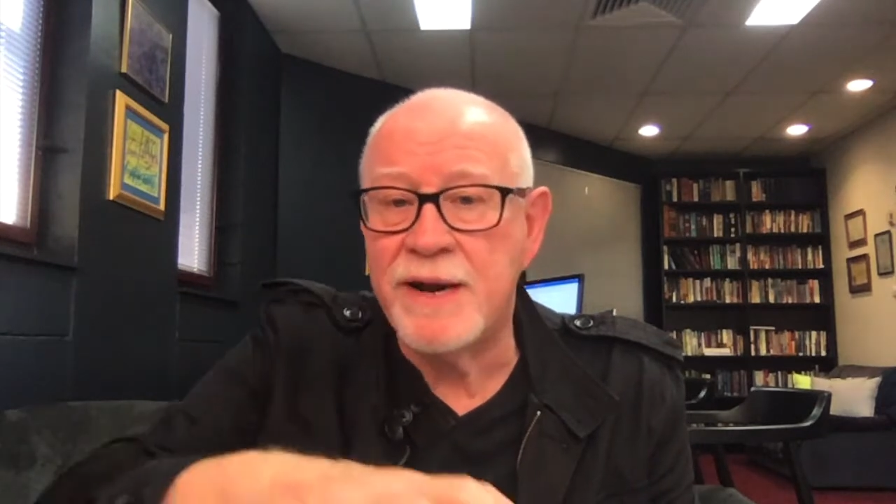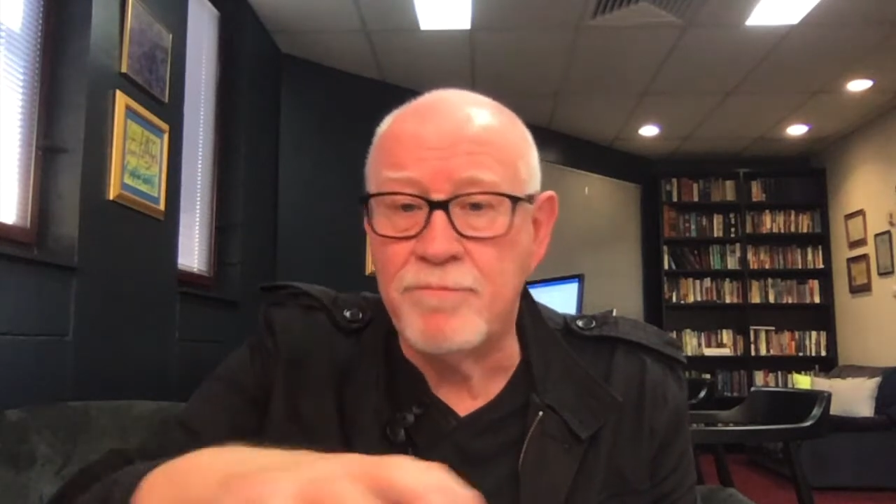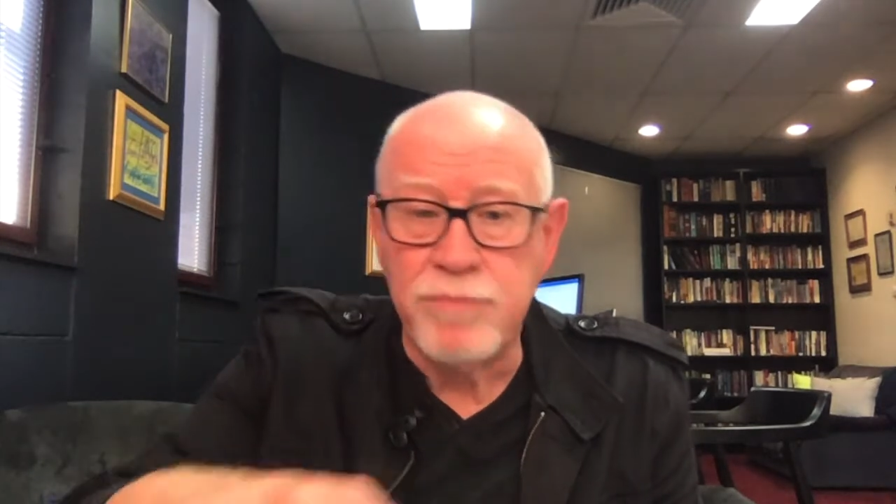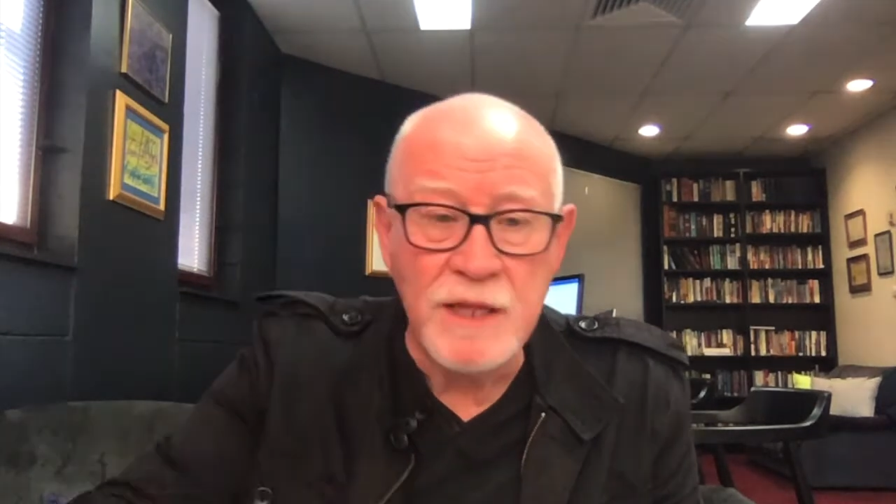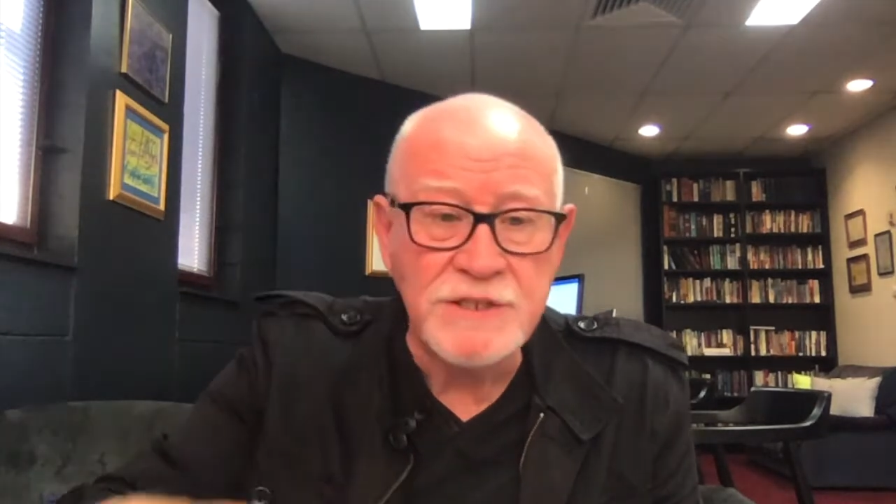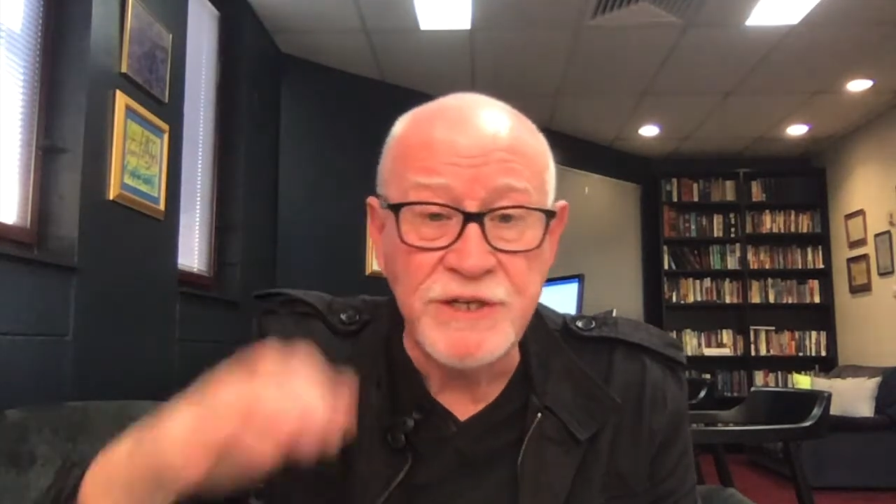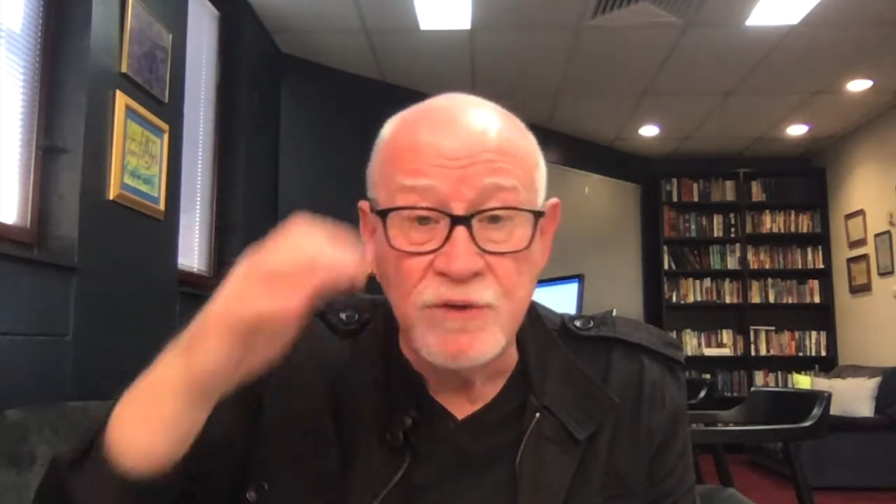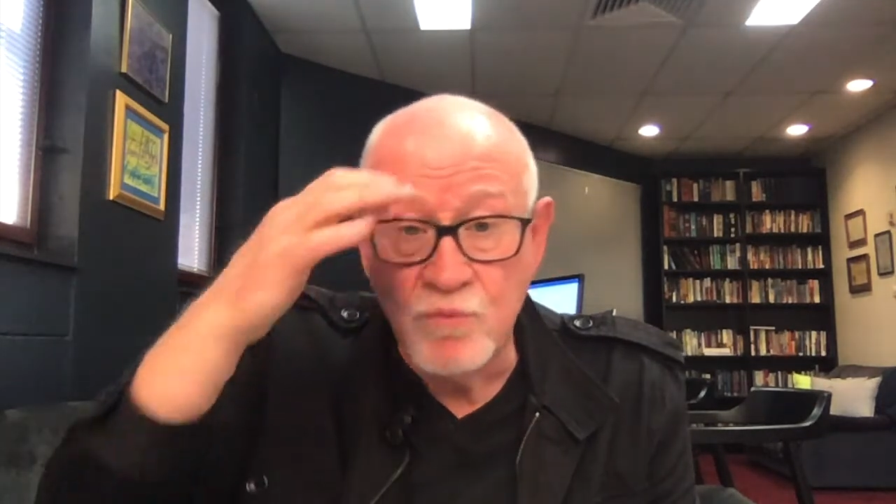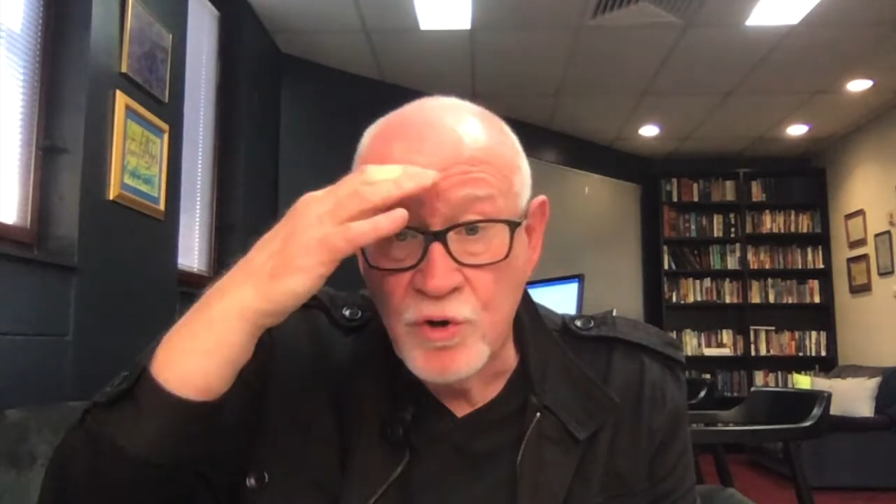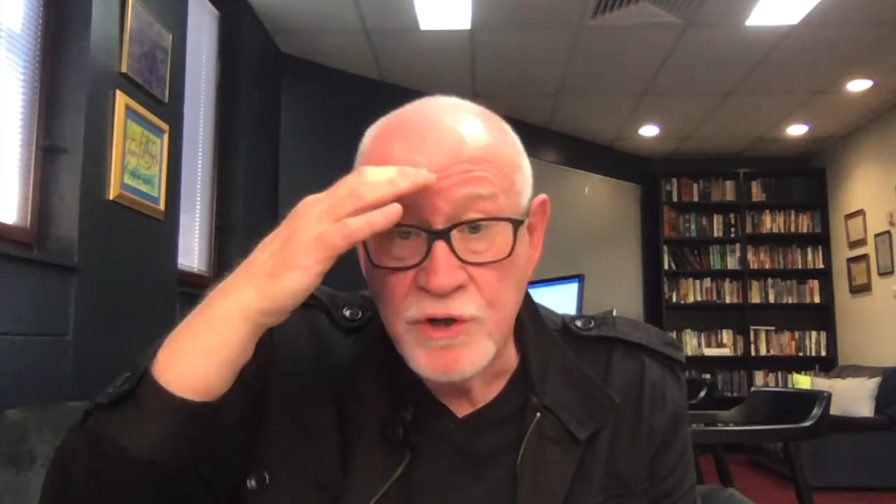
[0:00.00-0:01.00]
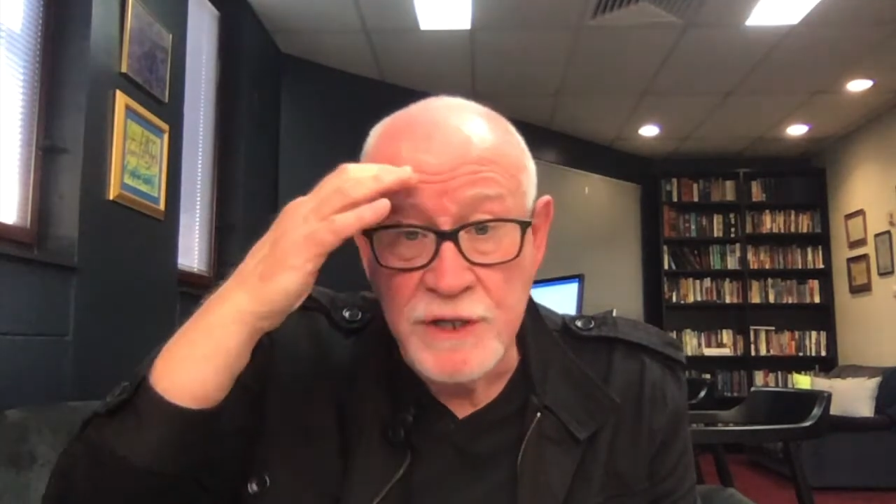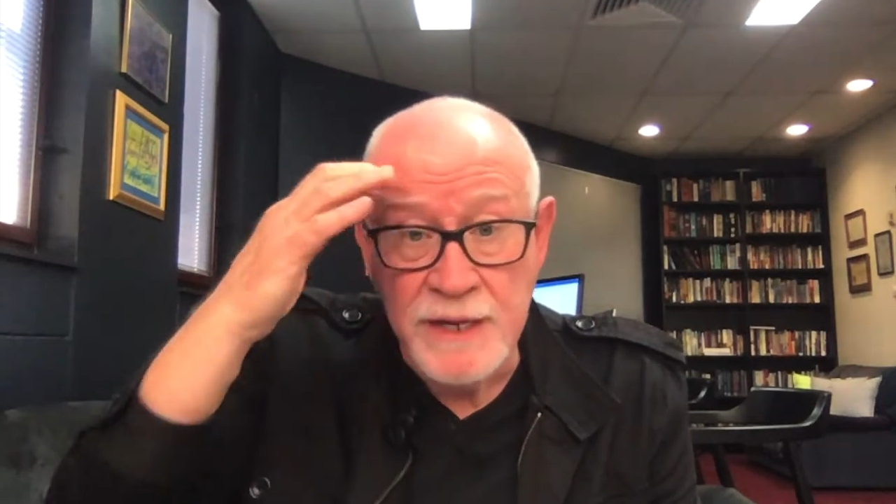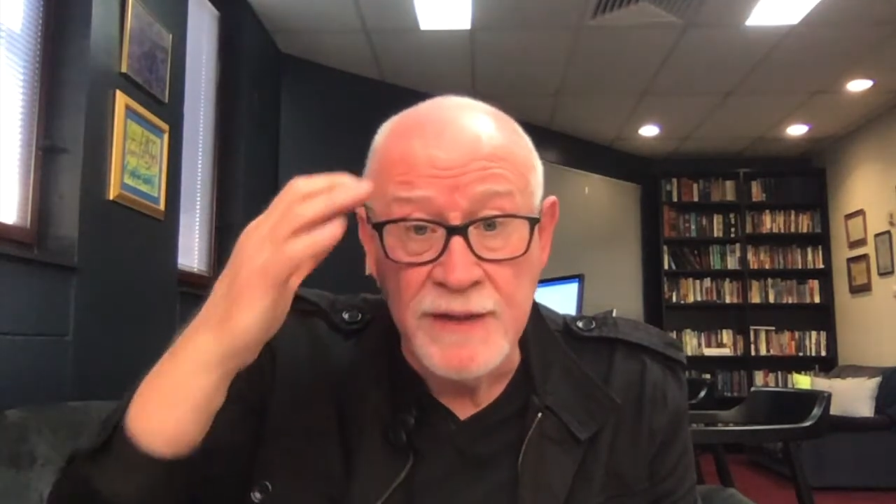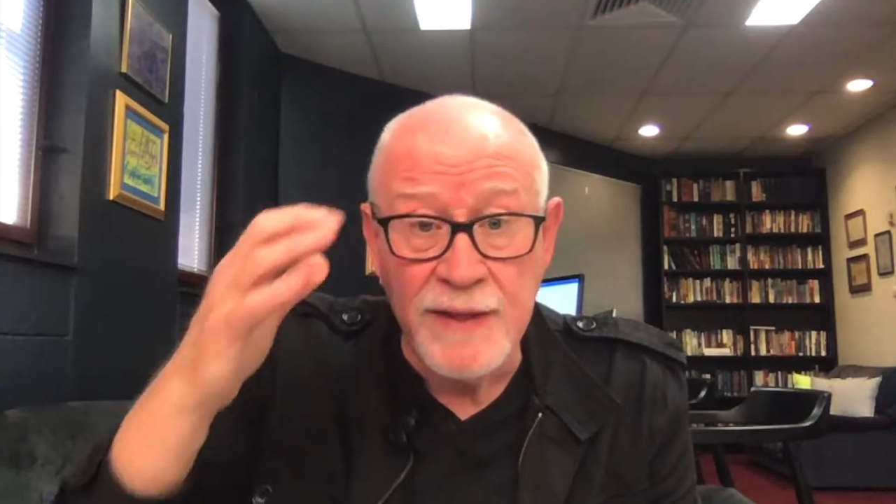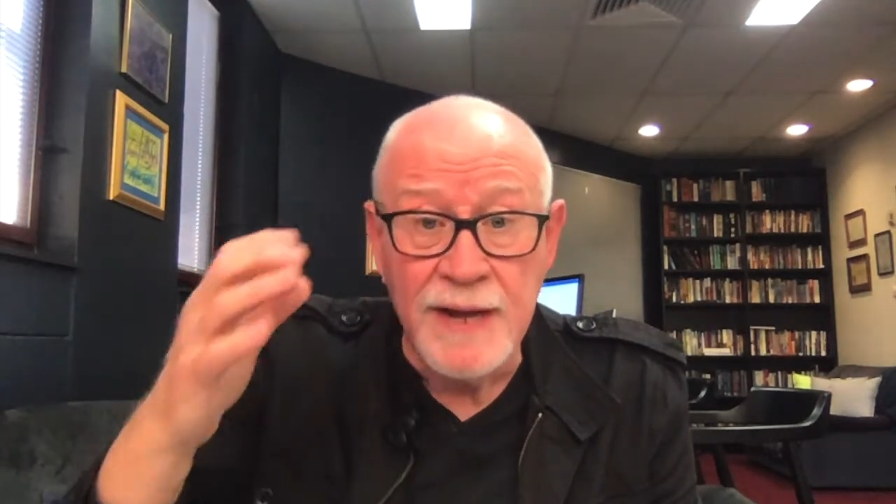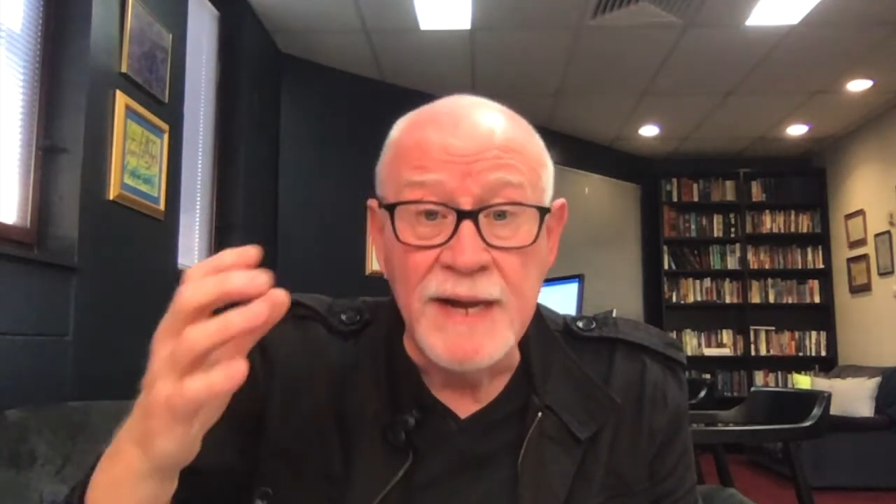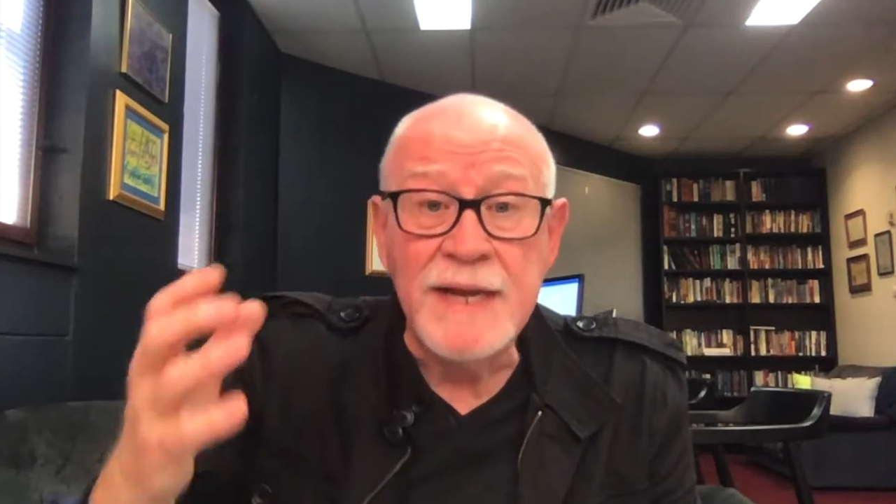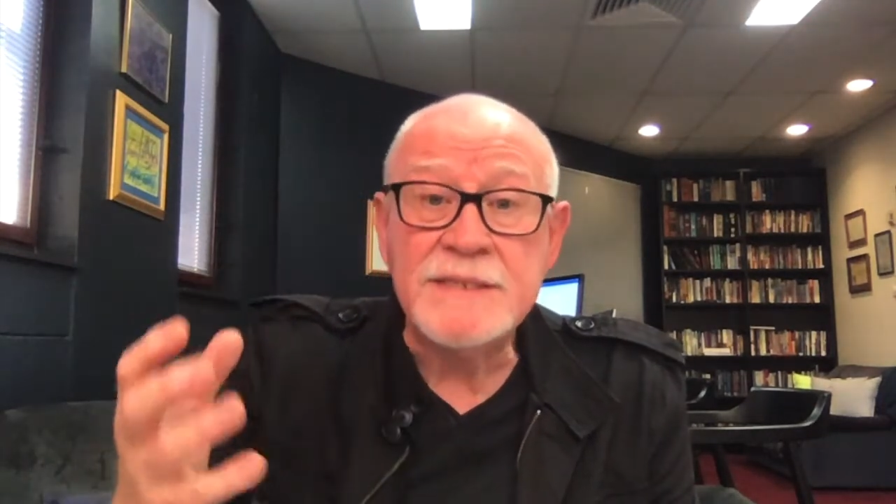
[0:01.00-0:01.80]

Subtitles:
and a blessing and working together,